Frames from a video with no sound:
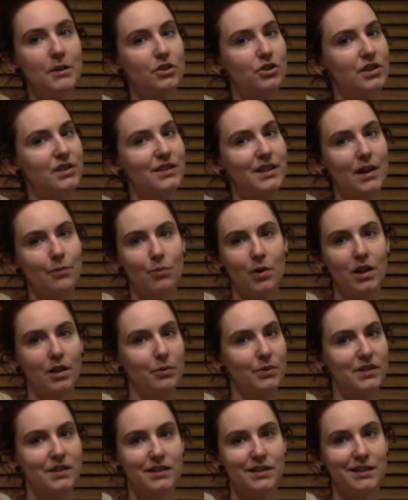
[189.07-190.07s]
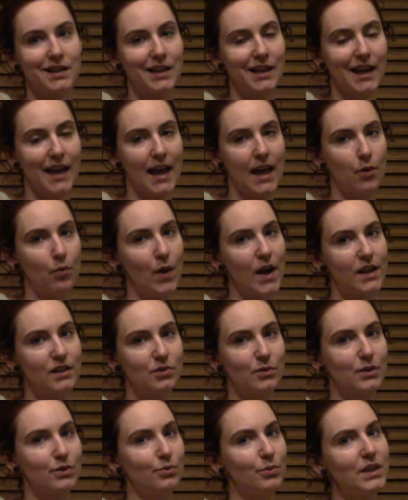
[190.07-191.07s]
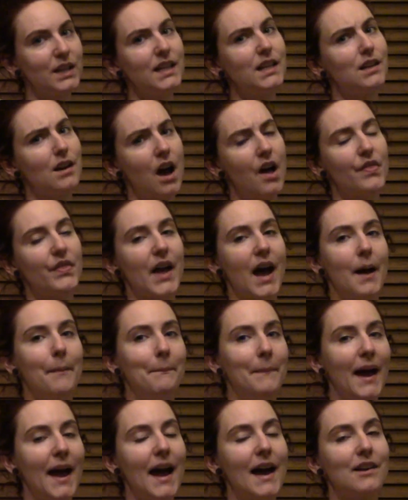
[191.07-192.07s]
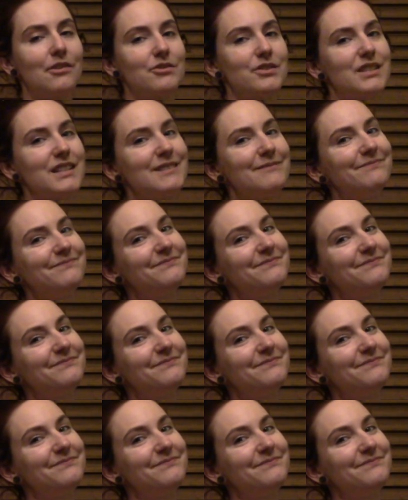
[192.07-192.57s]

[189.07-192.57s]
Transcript: and she said, well, it's DK weight, so it's really not that bad. And it's like,